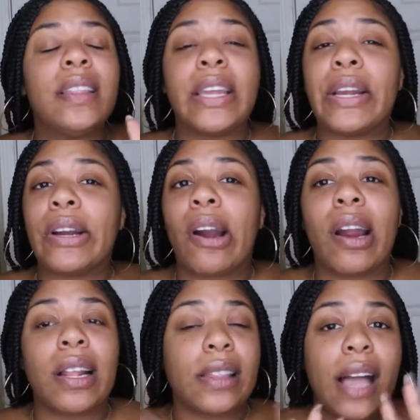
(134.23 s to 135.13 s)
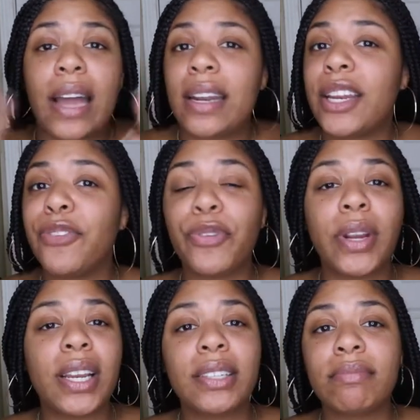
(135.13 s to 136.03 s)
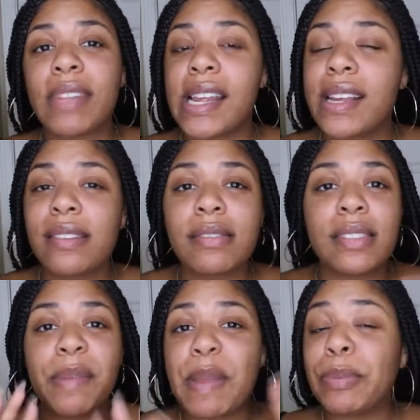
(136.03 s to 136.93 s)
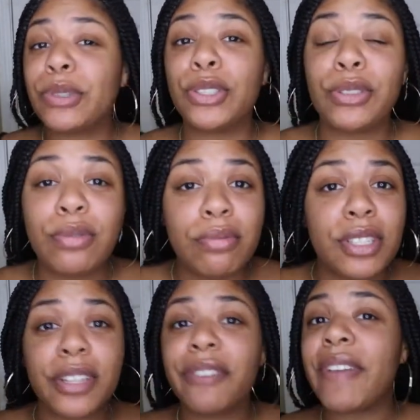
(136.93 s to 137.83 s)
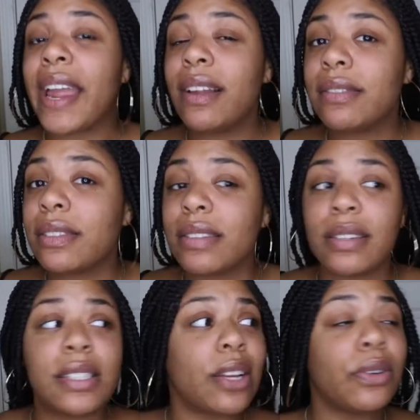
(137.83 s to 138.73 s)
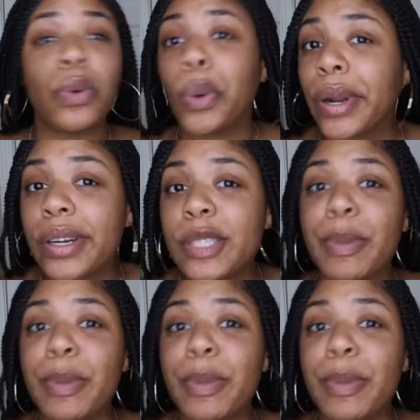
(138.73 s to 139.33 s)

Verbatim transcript: There are a lot of different things that people do to their face in certain orders,